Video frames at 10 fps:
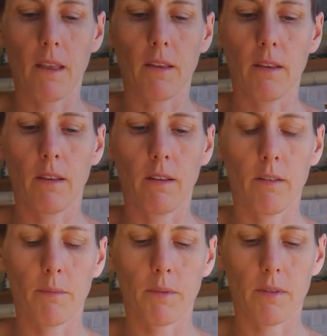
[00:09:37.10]
Oops.
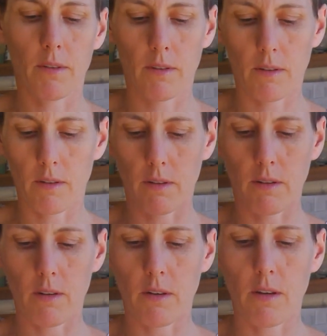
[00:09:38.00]

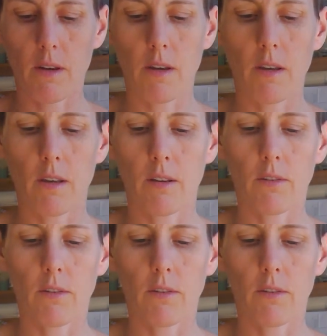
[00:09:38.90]
So